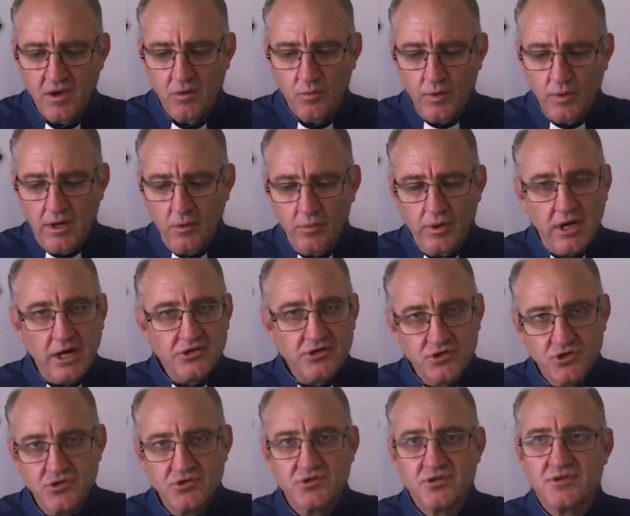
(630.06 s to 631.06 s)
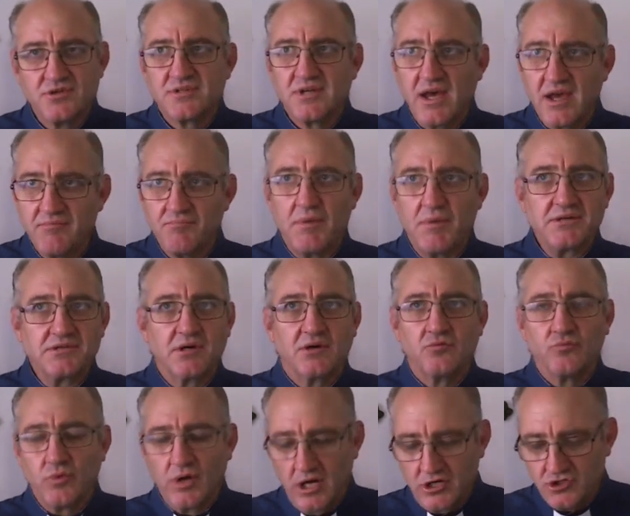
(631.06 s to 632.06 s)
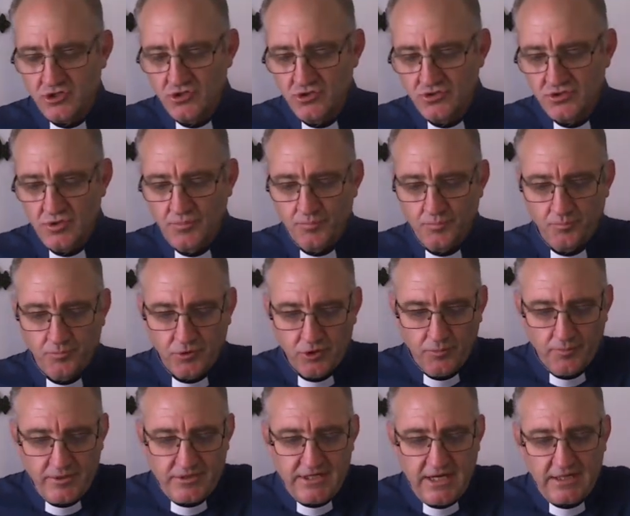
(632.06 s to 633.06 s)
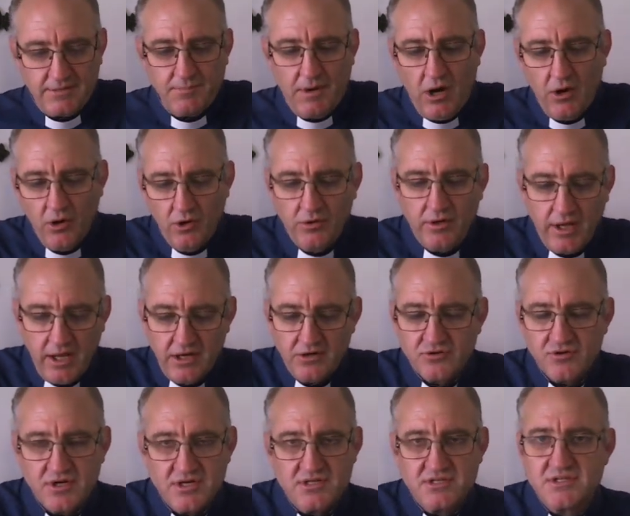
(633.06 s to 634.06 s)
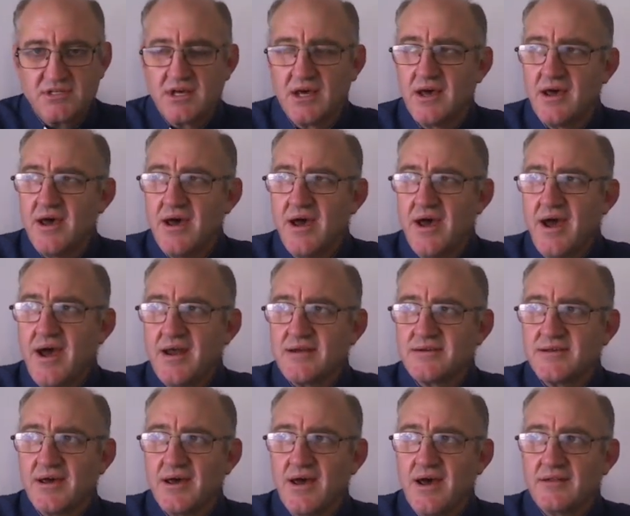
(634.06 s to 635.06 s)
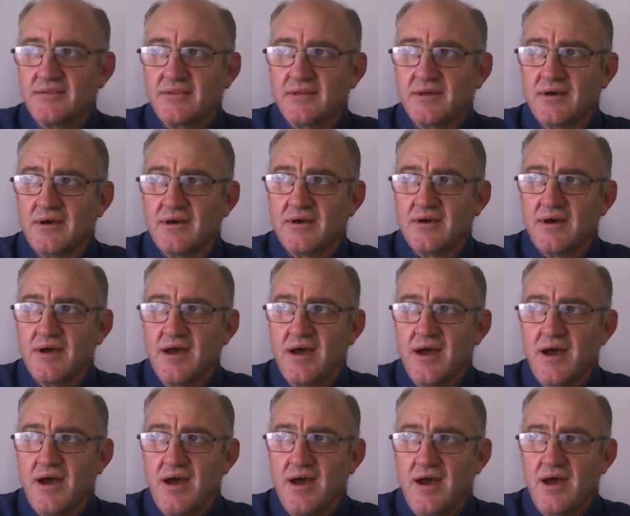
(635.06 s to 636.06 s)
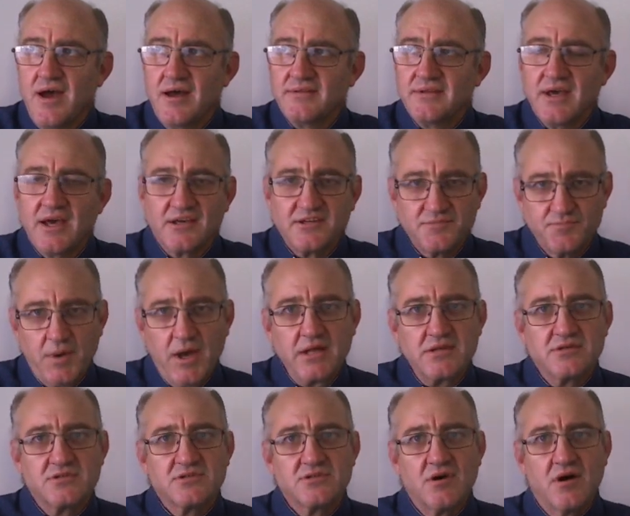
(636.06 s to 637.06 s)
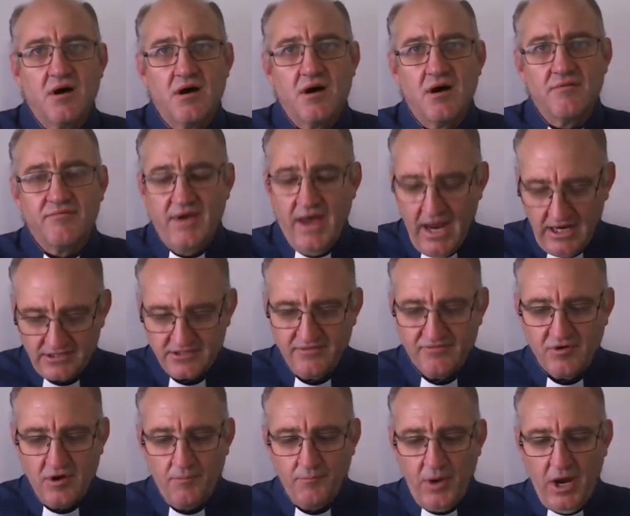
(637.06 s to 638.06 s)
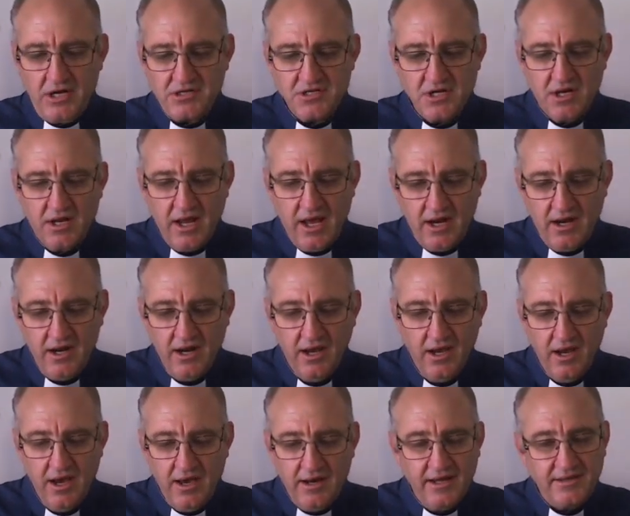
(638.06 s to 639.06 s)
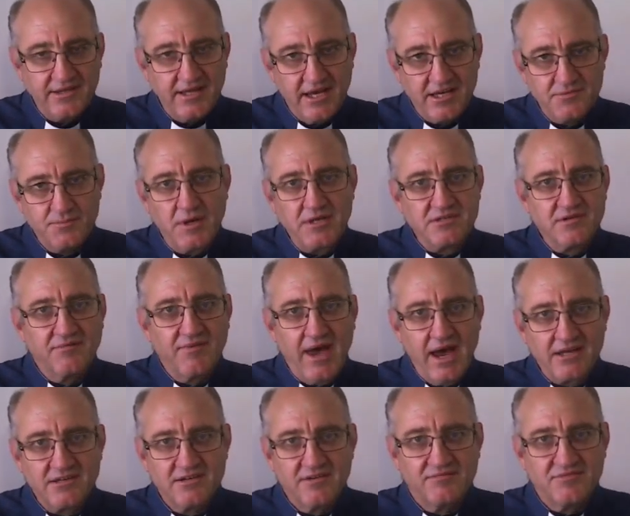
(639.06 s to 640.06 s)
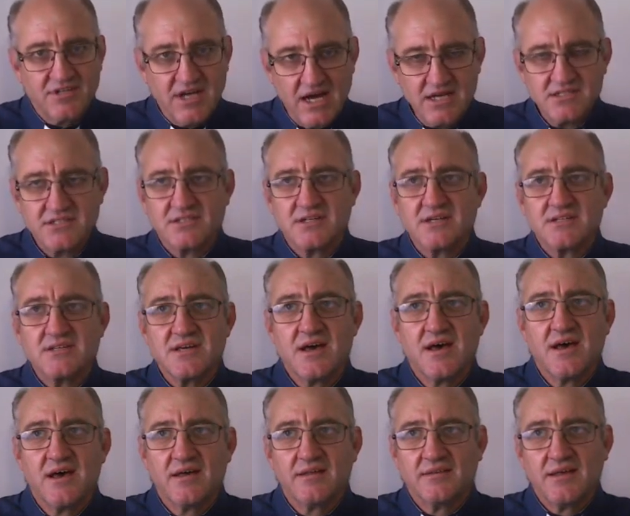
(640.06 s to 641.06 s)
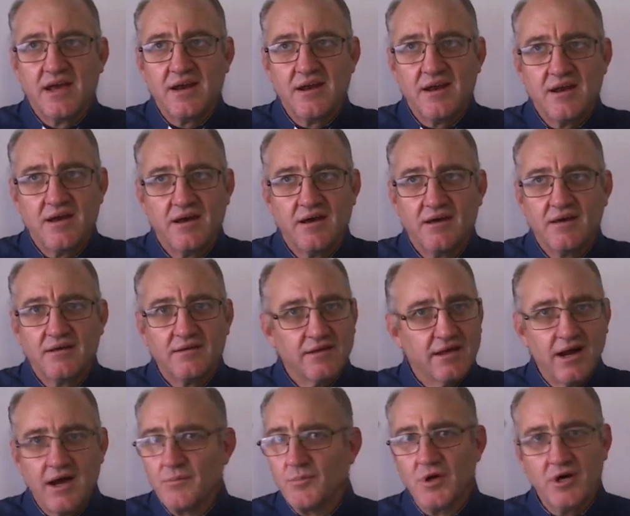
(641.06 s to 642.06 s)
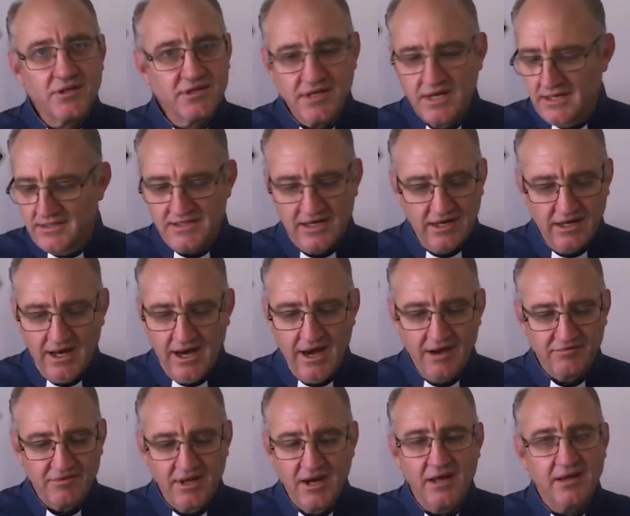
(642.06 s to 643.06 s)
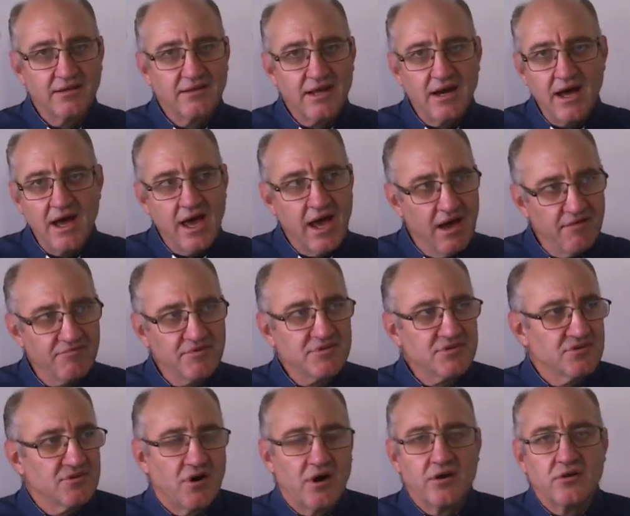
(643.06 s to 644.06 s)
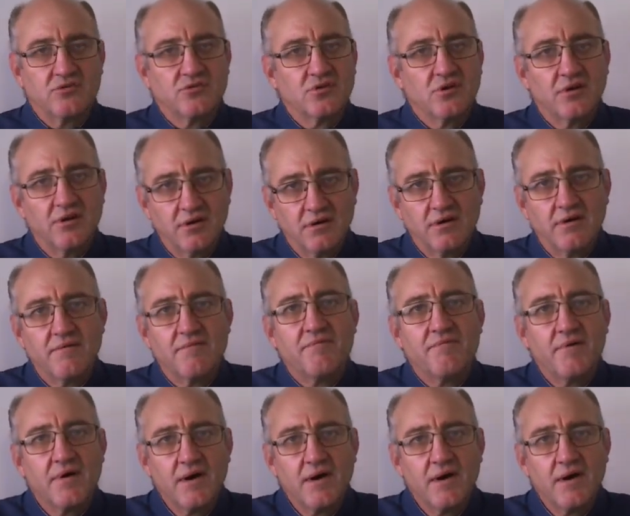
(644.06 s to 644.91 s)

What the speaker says: When I choose to save myself, when I choose to protect my own interests at the expense of acts of compassion and at the expense of acts of justice, then I'm not yet alive. Then I haven't started to live